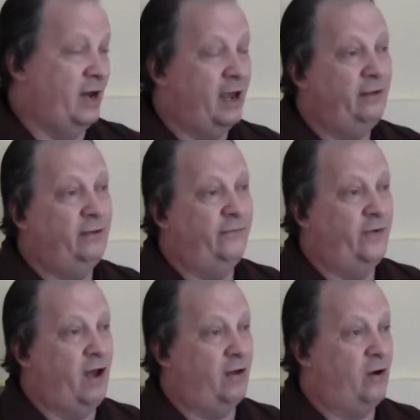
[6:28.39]
now
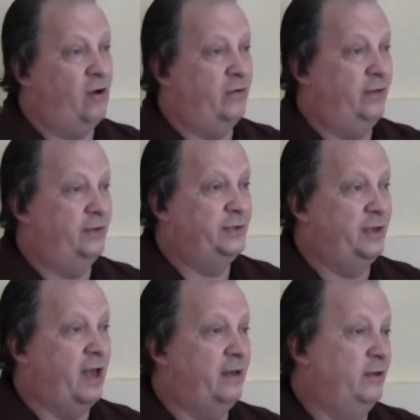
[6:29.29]
you've got all of these
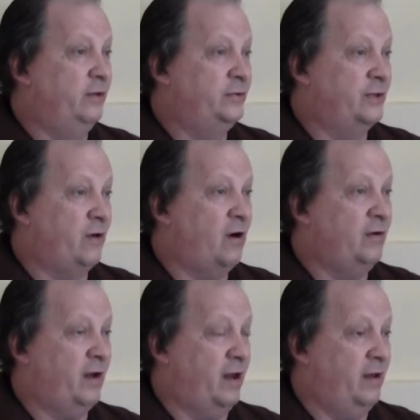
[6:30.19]
yahoos in
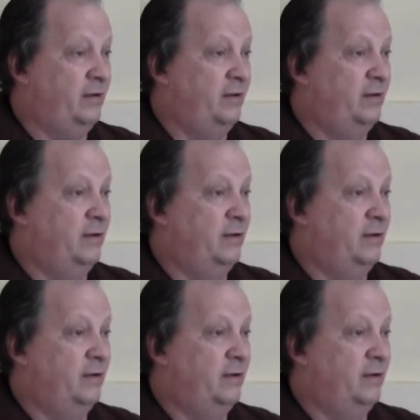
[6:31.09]
our day,